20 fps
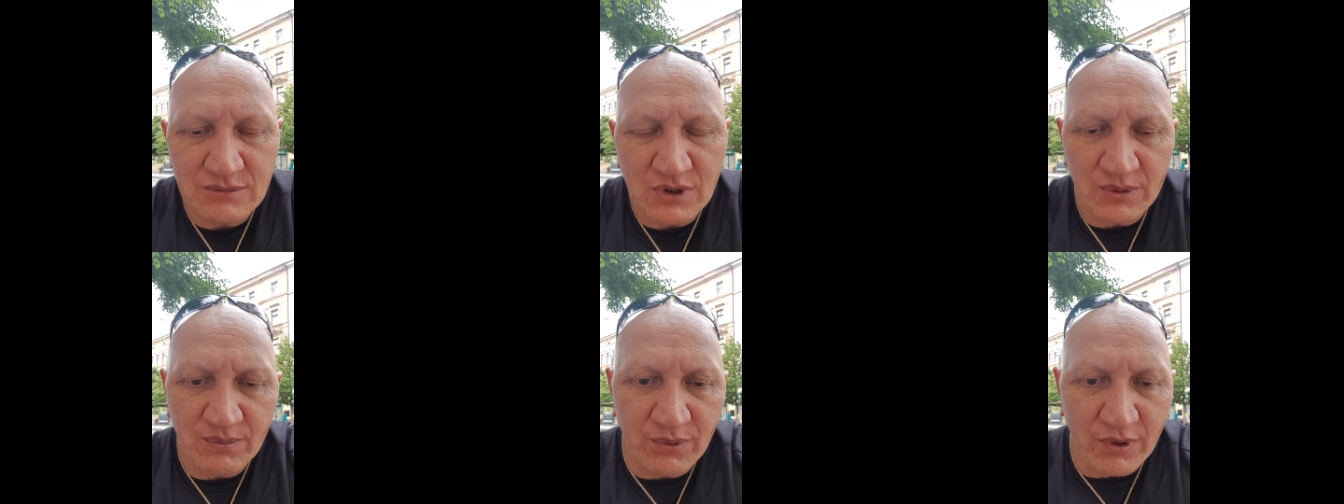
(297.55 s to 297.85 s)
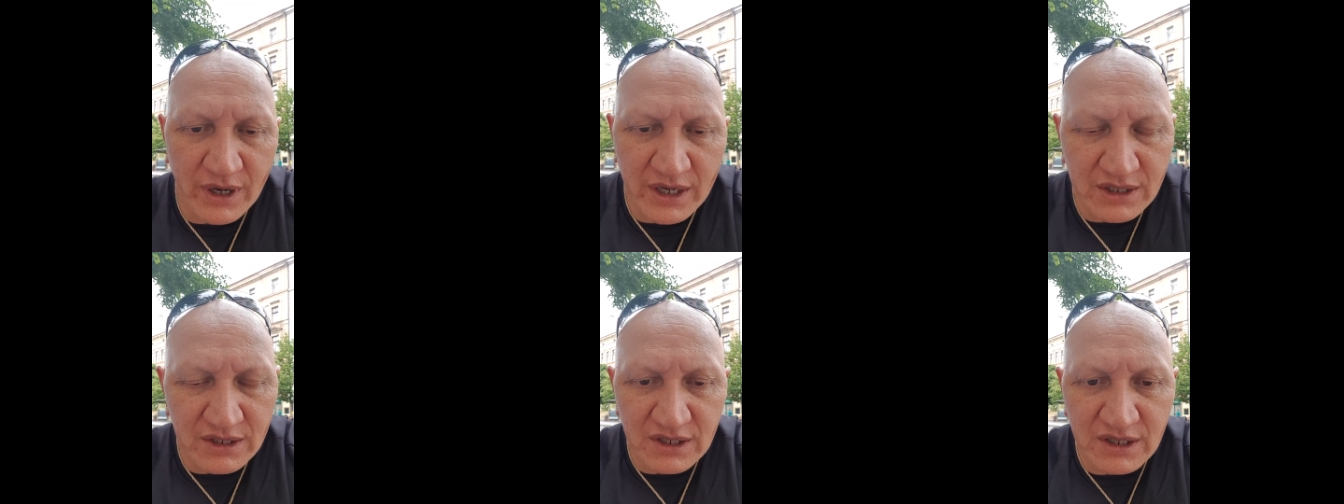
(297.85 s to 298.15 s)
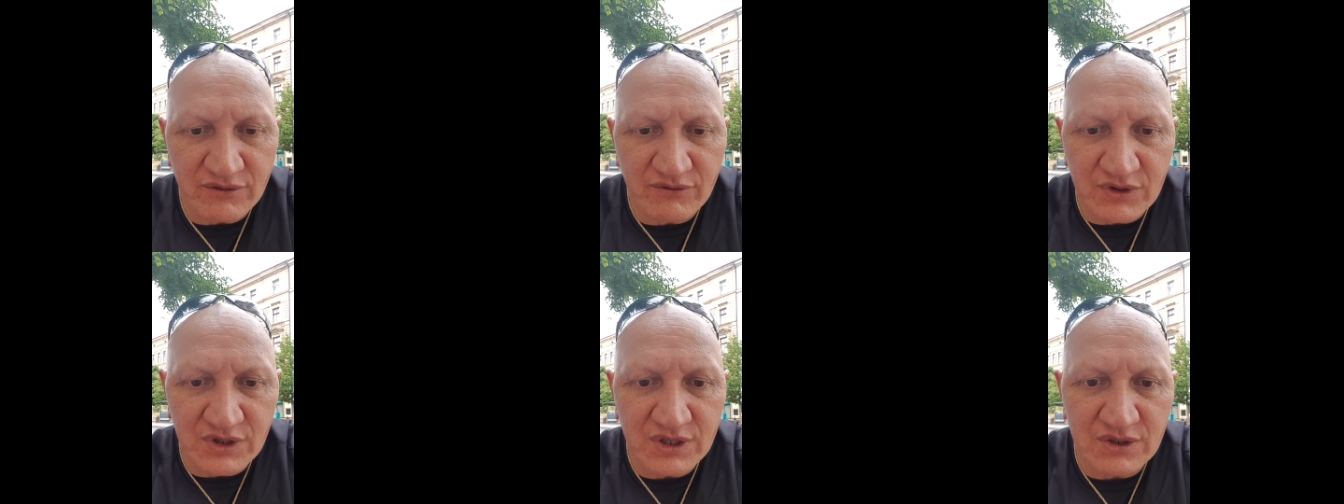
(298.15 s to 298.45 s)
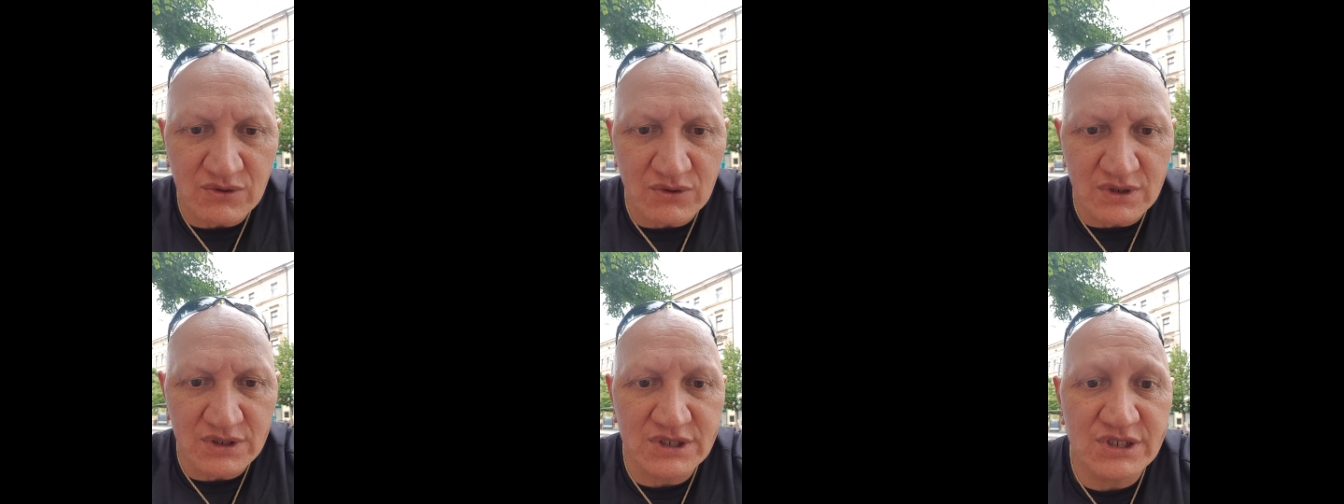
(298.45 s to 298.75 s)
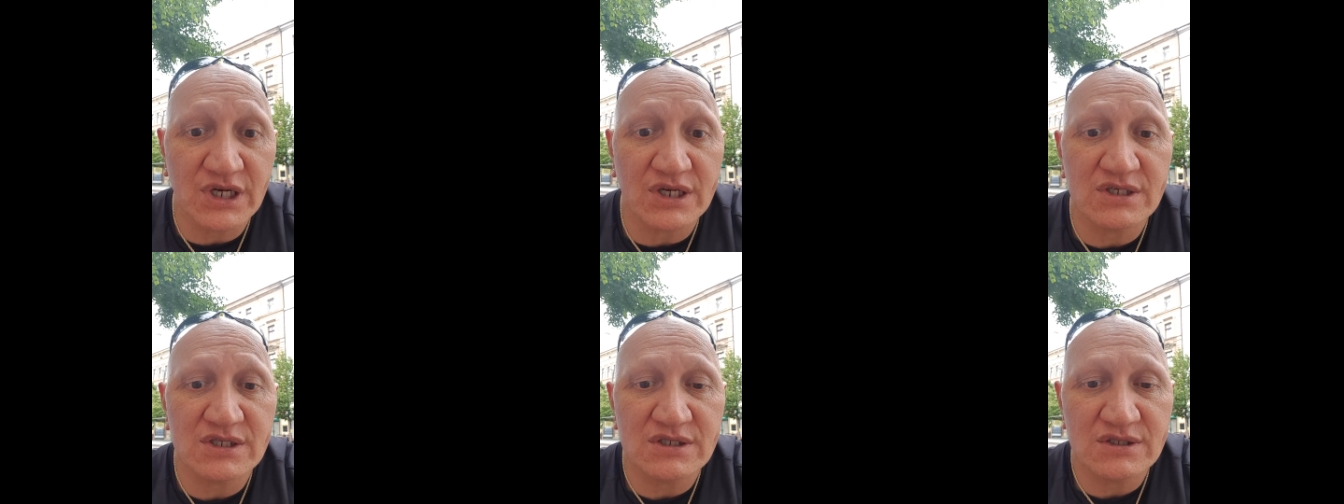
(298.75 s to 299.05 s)
my brain and everything will
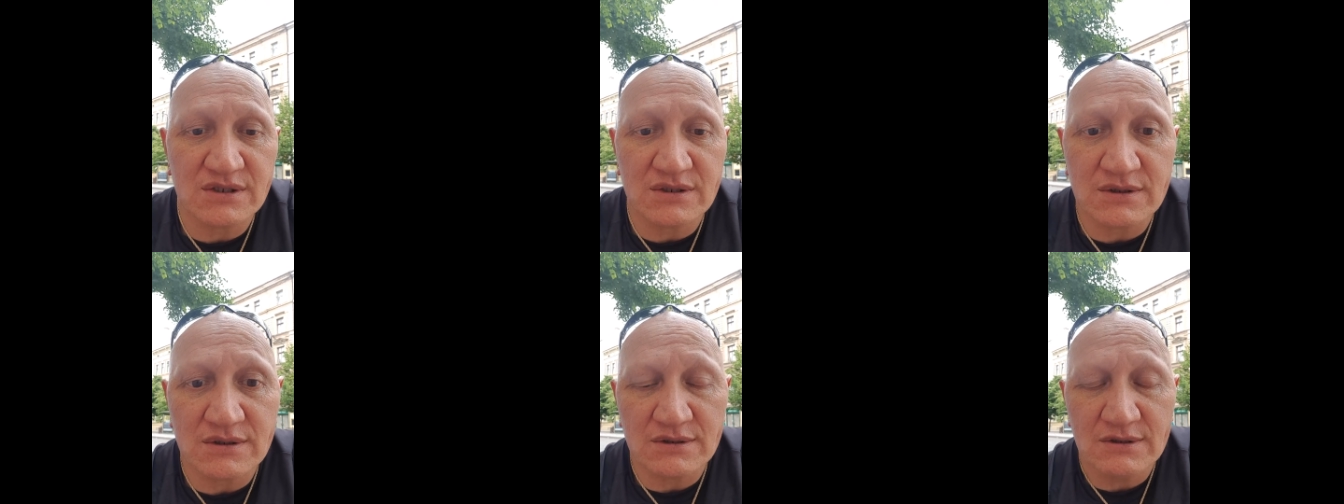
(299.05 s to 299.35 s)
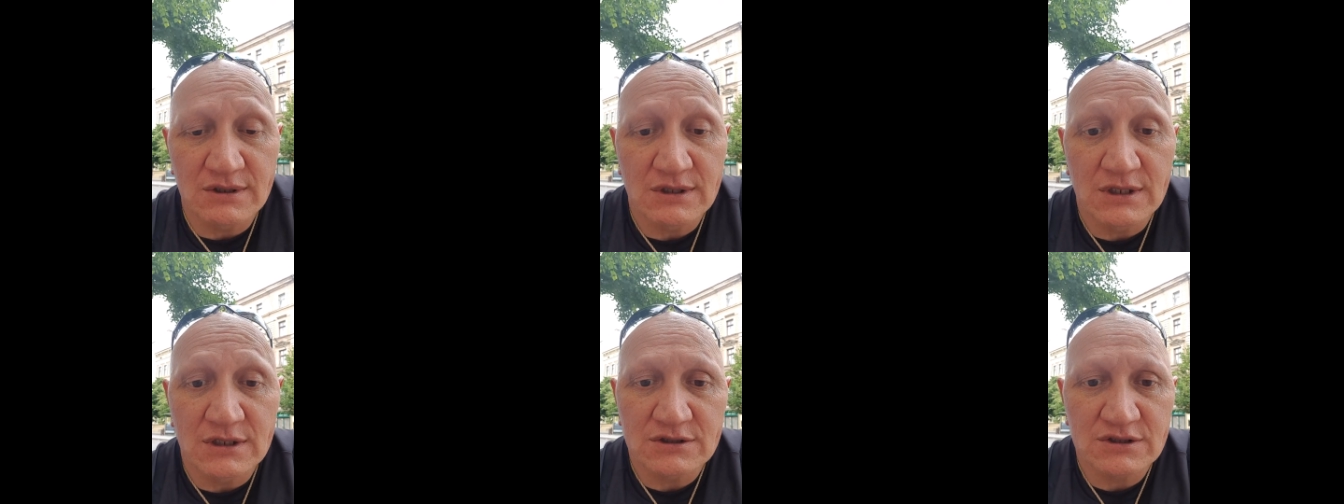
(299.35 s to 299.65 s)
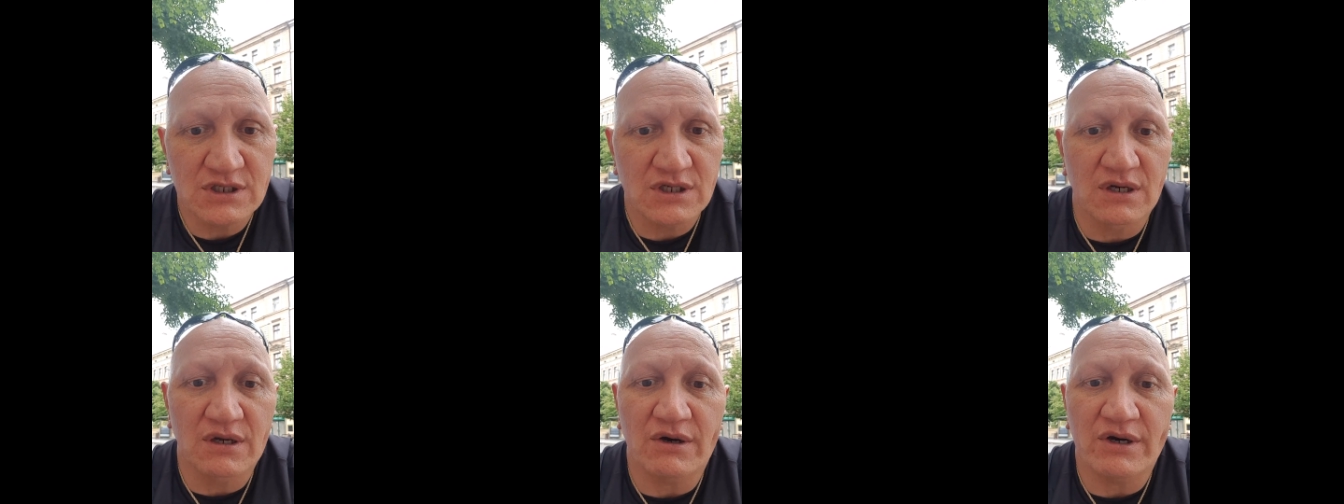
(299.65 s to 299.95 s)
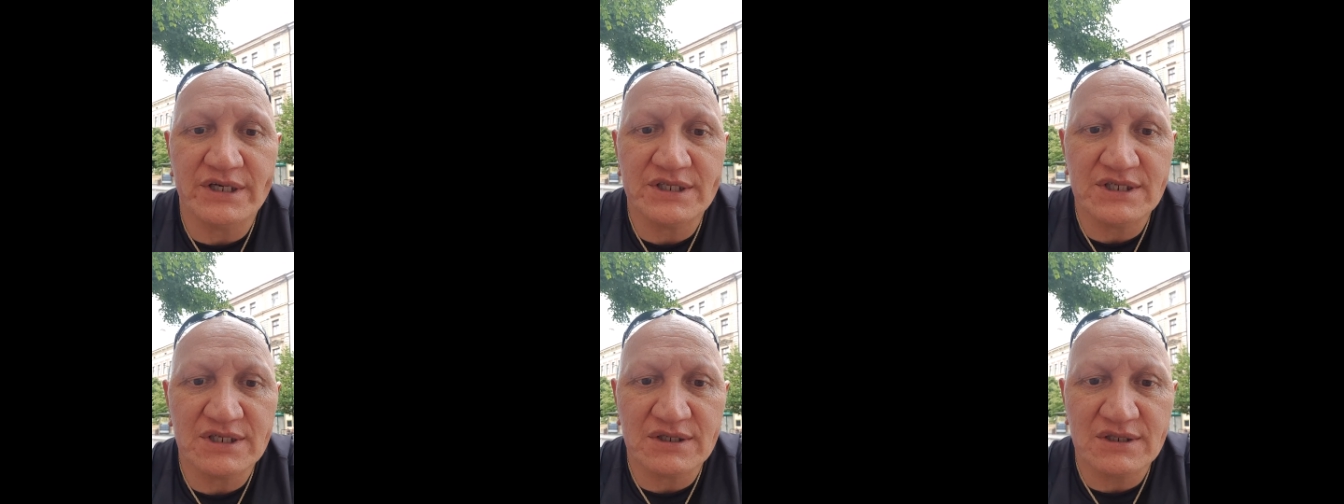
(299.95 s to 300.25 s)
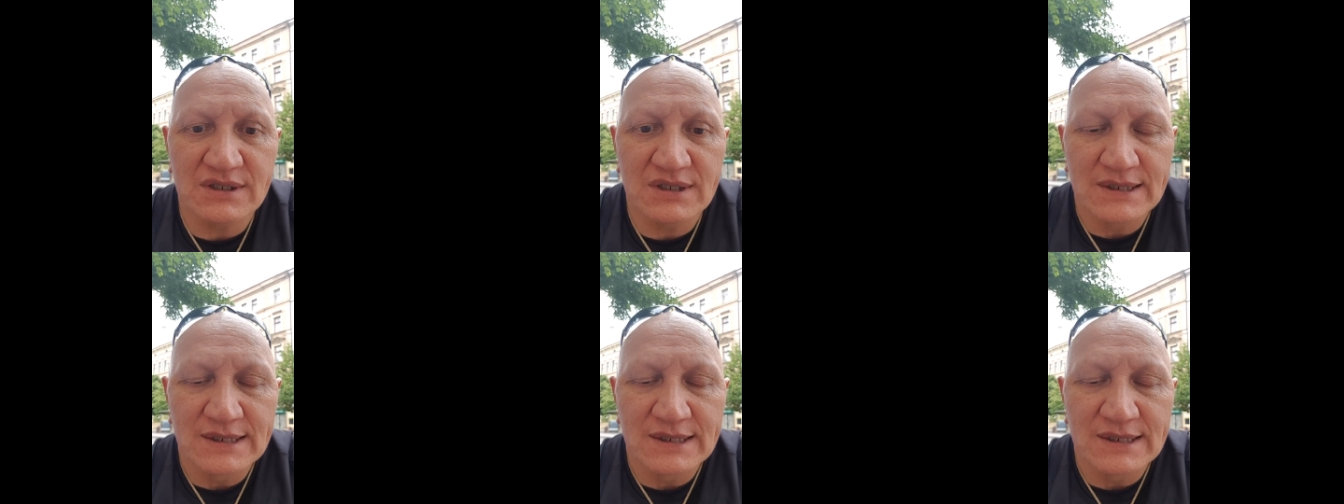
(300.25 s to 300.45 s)
adjust to, to lighting.